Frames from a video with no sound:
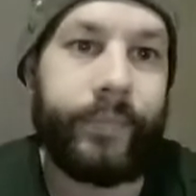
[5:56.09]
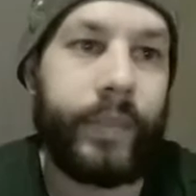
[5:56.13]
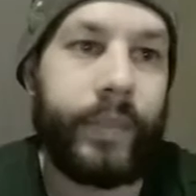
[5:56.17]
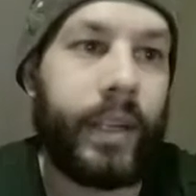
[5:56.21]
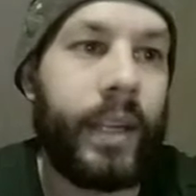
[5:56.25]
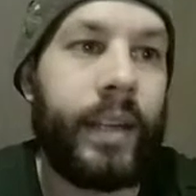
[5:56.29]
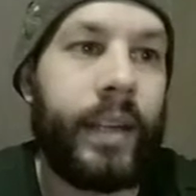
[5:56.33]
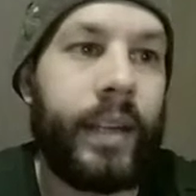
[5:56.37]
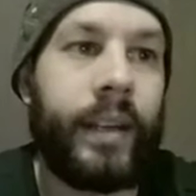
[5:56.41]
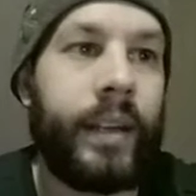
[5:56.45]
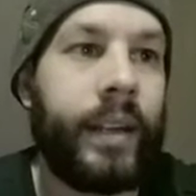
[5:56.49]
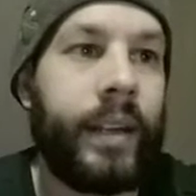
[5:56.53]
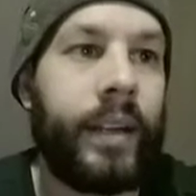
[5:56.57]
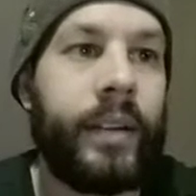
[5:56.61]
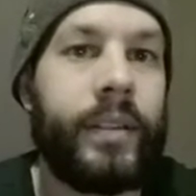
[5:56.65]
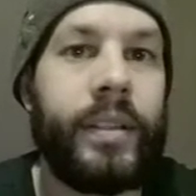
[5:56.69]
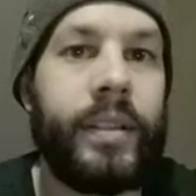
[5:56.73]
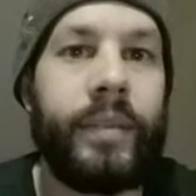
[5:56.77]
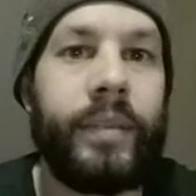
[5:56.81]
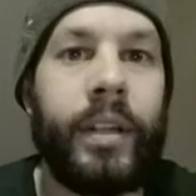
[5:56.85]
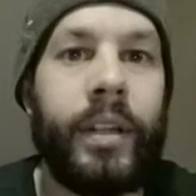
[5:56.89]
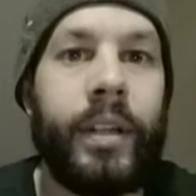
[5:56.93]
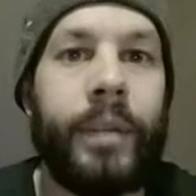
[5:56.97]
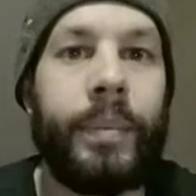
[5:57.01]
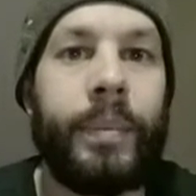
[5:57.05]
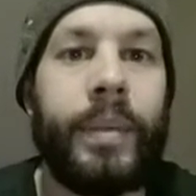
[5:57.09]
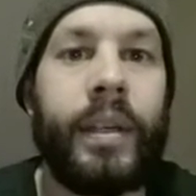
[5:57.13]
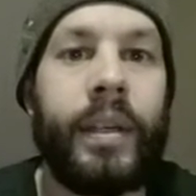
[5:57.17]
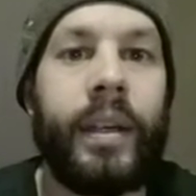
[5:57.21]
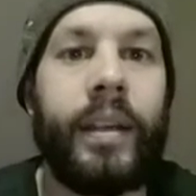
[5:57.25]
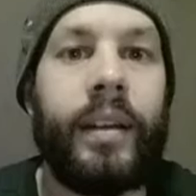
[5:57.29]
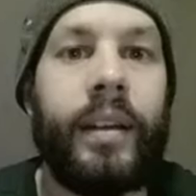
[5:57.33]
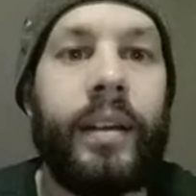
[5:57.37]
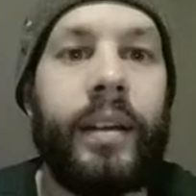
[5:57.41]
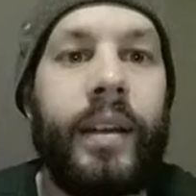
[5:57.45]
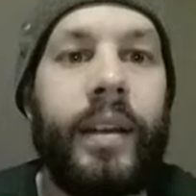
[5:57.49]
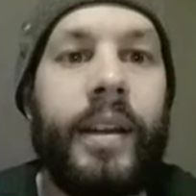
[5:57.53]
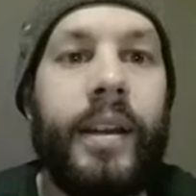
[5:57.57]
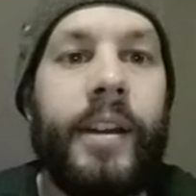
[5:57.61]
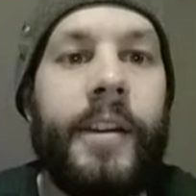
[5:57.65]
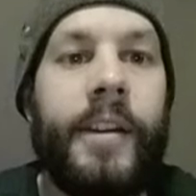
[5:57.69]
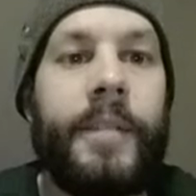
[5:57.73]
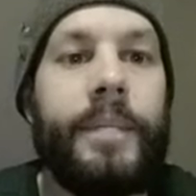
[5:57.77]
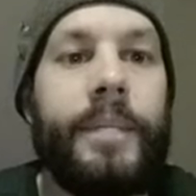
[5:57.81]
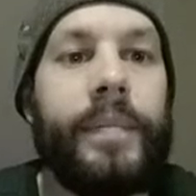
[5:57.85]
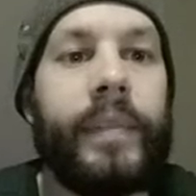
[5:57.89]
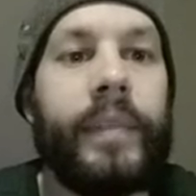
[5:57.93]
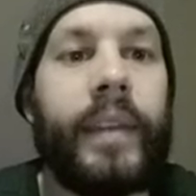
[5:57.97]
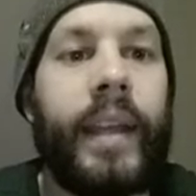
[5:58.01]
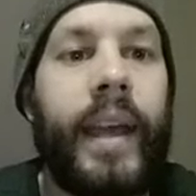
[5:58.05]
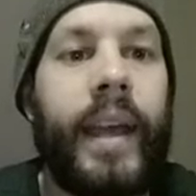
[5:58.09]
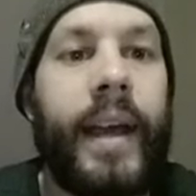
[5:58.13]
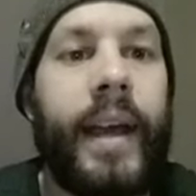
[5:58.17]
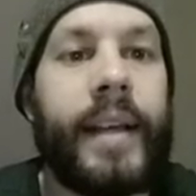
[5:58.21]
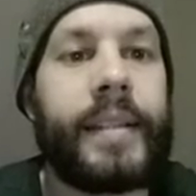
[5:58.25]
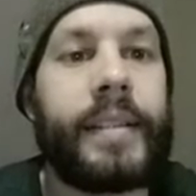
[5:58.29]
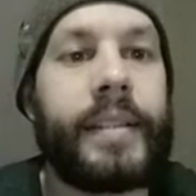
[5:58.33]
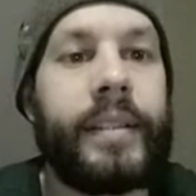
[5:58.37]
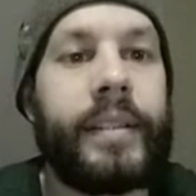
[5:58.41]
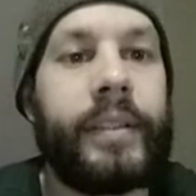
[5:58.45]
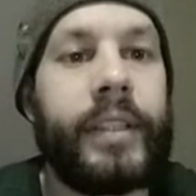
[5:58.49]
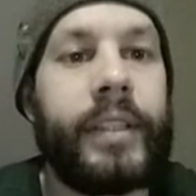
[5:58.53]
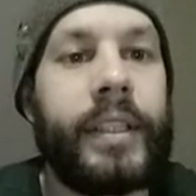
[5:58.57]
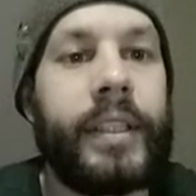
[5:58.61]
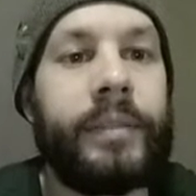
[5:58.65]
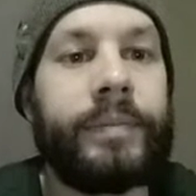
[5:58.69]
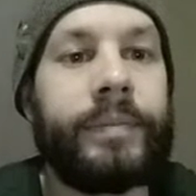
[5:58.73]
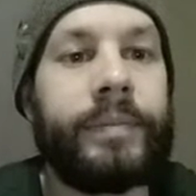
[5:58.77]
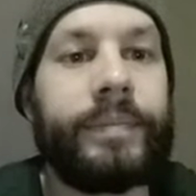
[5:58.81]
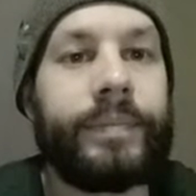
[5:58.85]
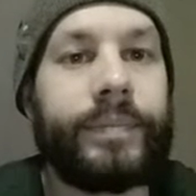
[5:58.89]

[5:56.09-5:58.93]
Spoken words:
getting it out, developing it, castling.